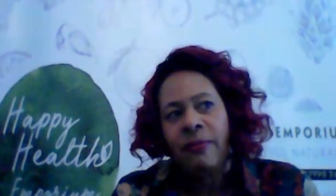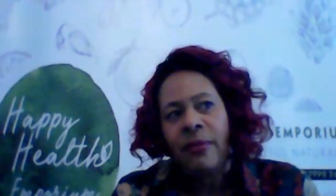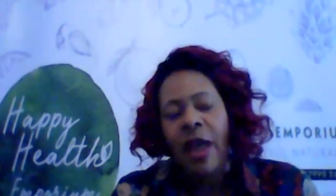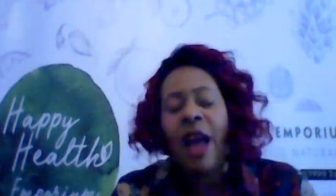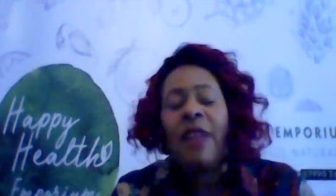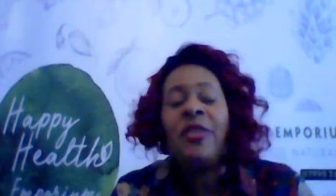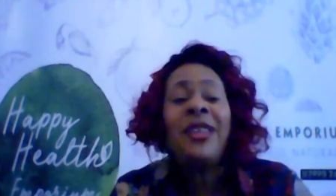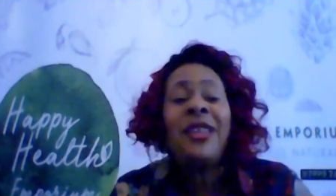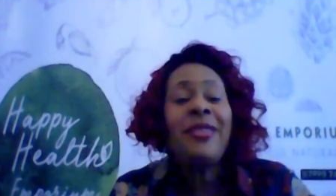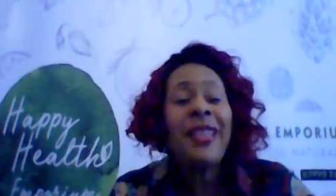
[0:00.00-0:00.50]
I
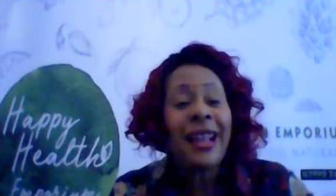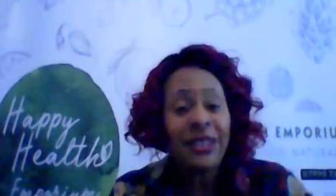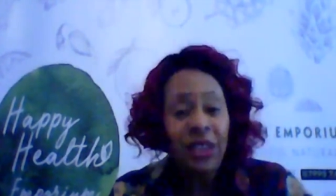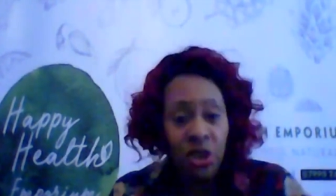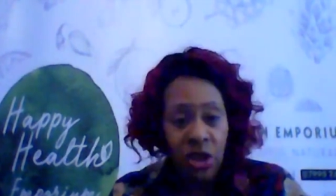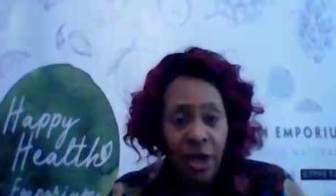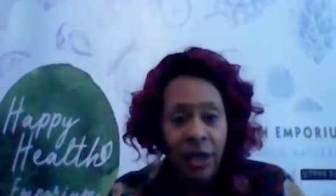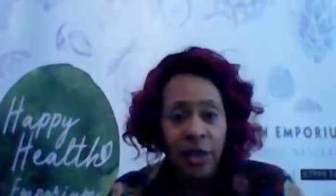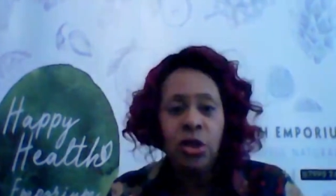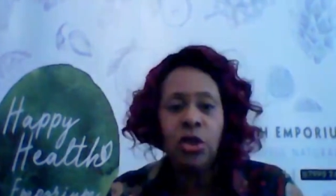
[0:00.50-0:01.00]
think that's
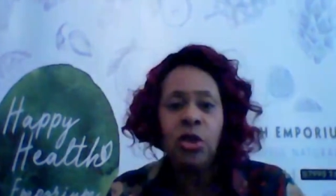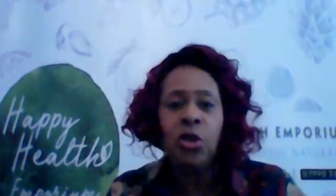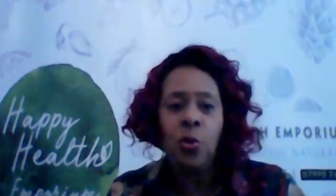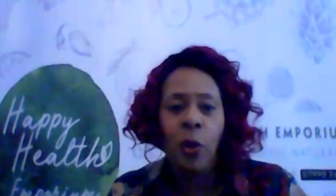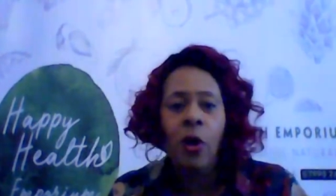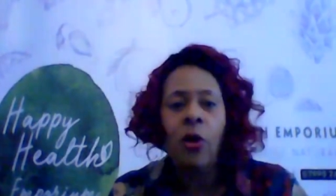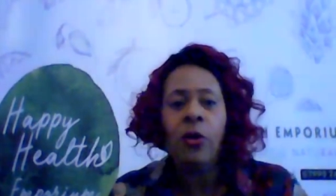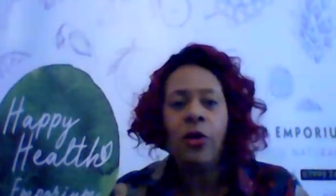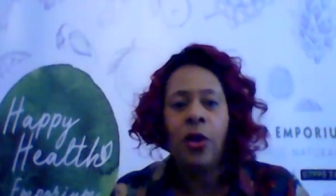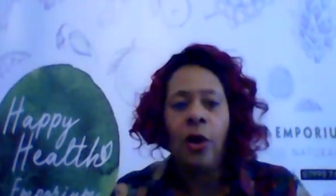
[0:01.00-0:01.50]
changed as
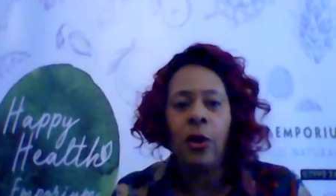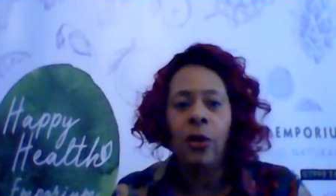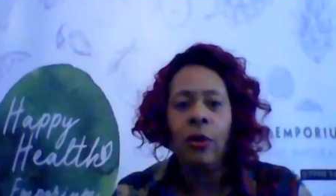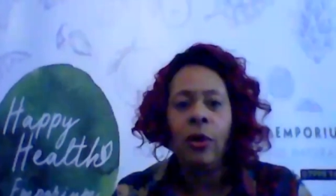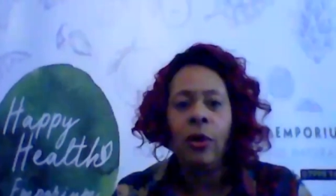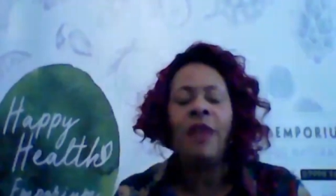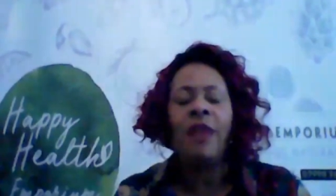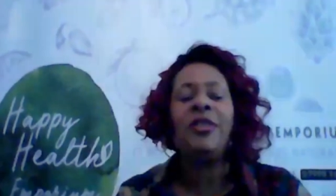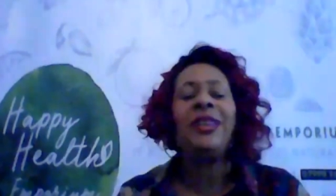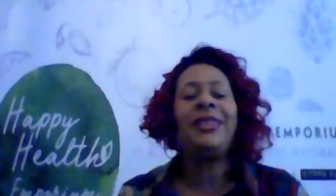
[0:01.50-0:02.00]
well, though.
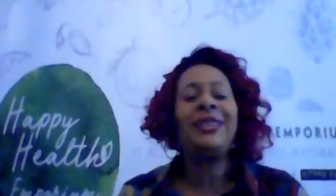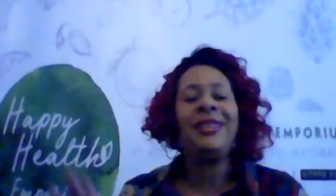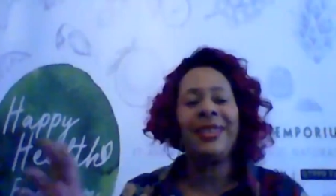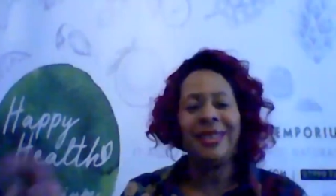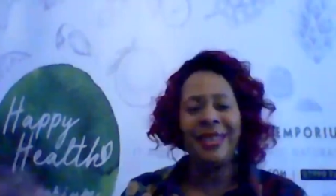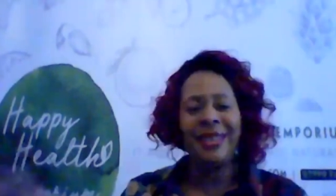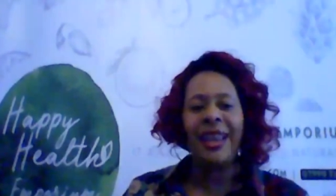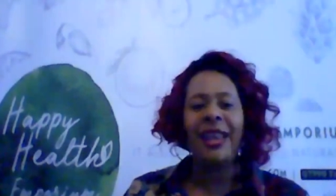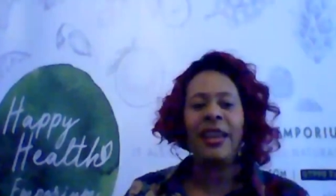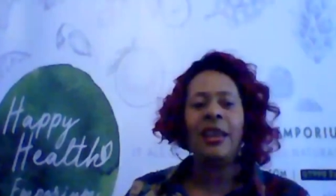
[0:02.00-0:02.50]
I think
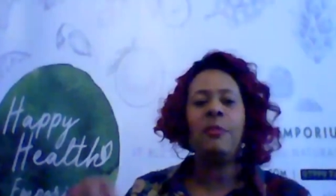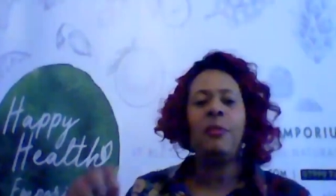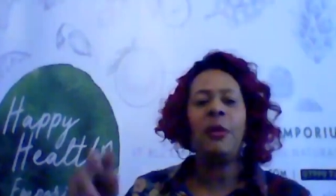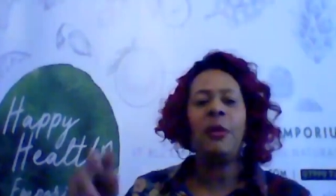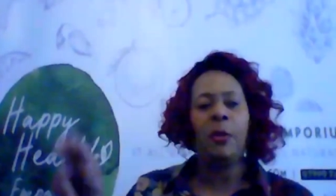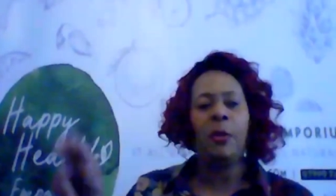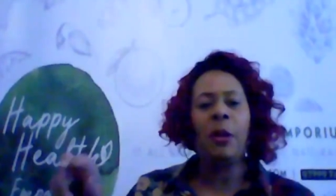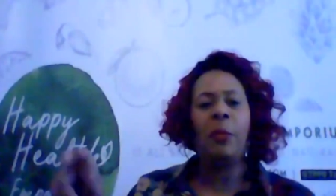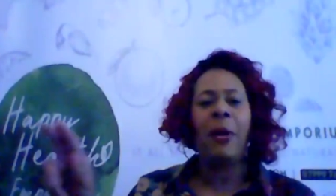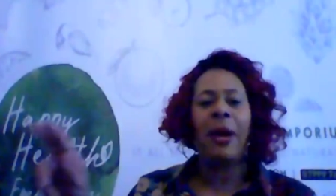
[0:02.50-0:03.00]
today
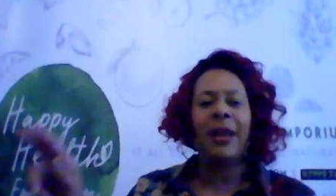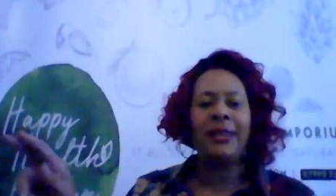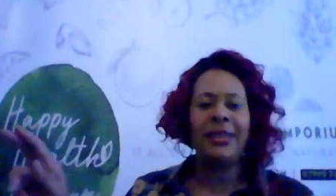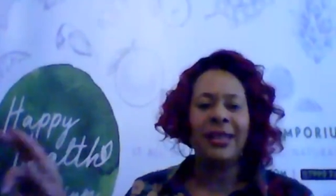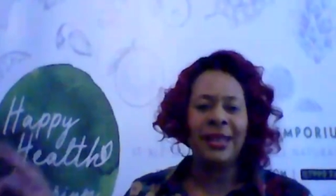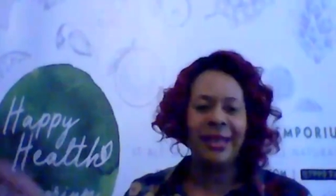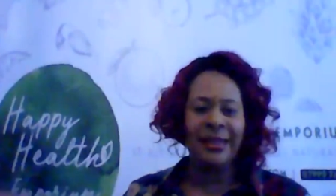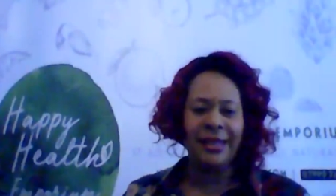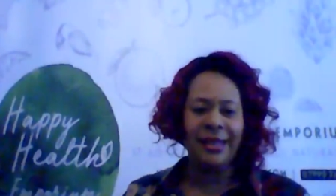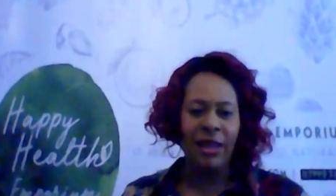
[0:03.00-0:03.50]
people are buying
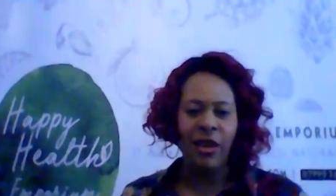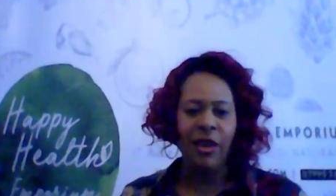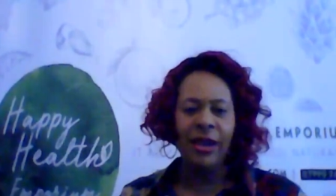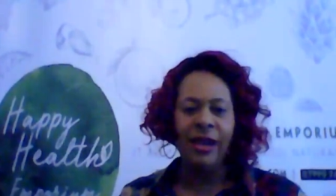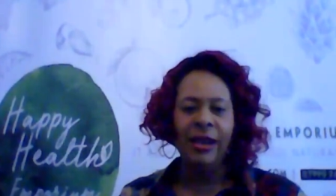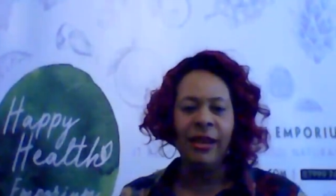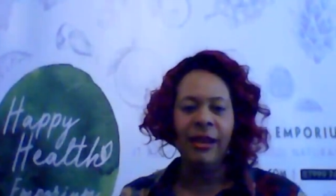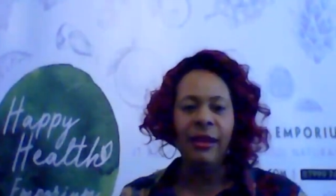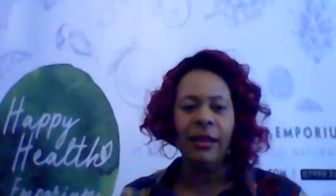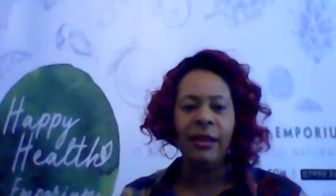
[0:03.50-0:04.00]
tickets
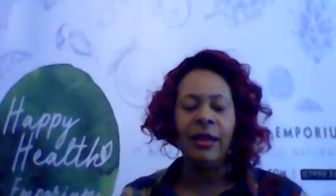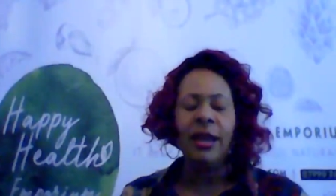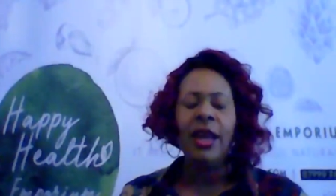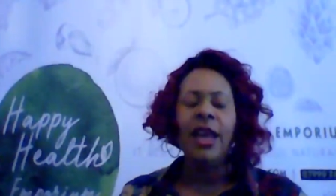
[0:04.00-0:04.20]
earlier,